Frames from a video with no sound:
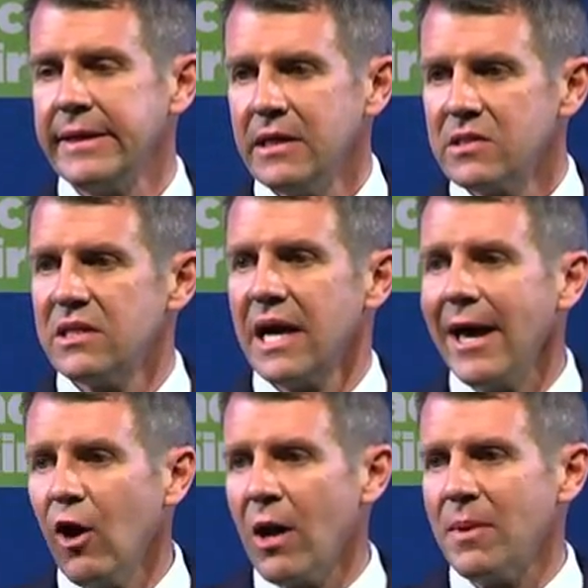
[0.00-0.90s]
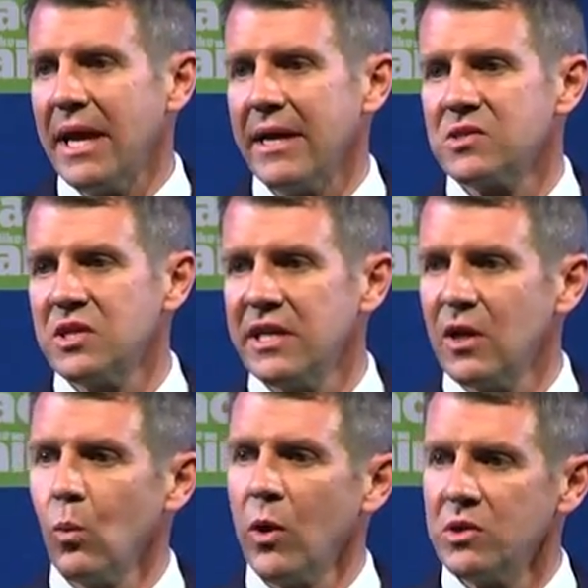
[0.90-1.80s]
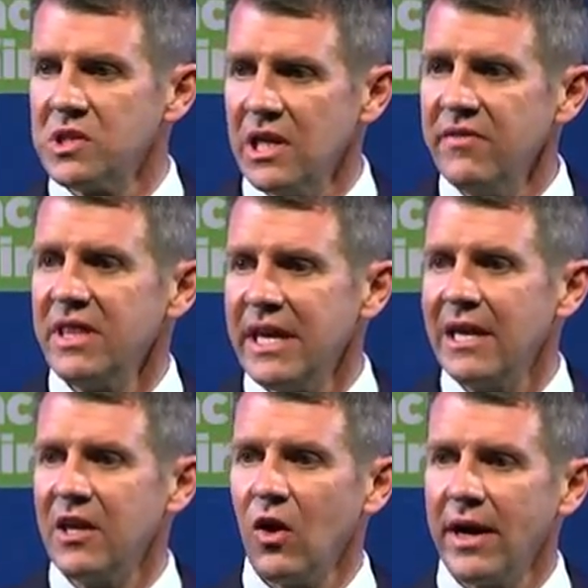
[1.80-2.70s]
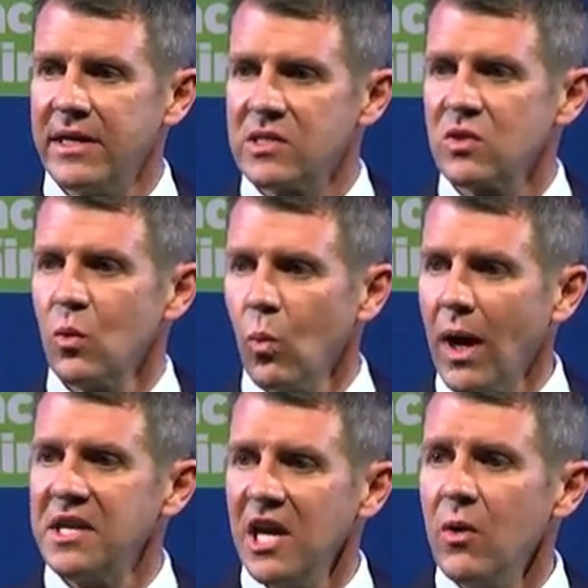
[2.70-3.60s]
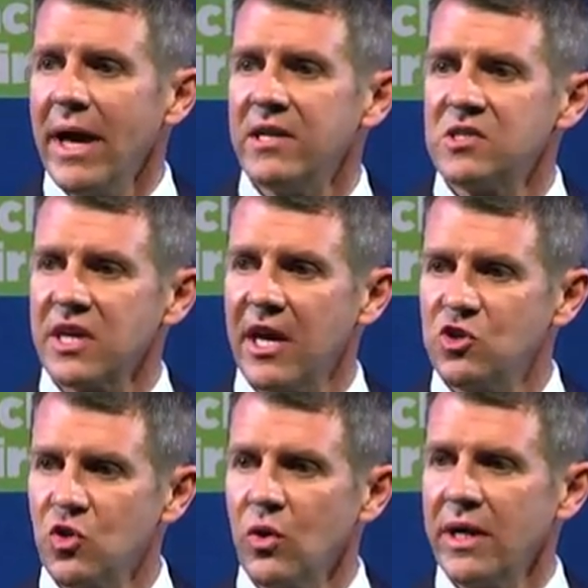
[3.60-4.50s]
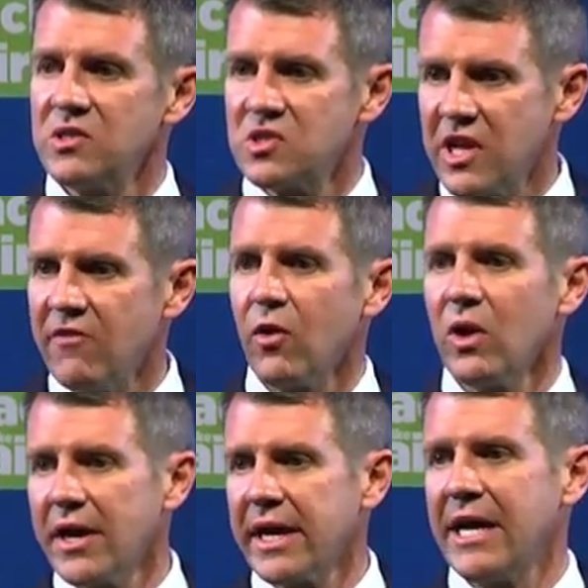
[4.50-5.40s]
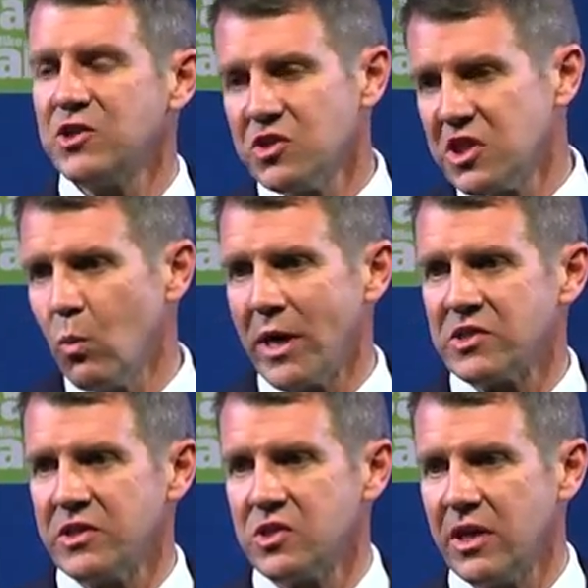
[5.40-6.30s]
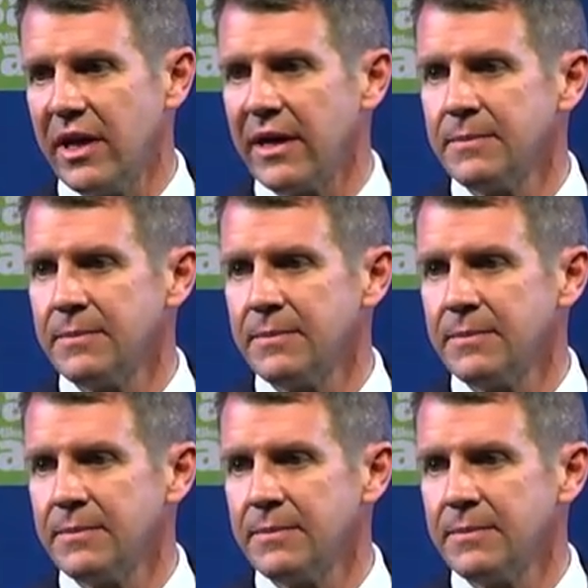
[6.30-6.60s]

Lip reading: Today I am announcing that we will deliver the NDIS 1 year ahead of schedule in several locations in Western Sydney.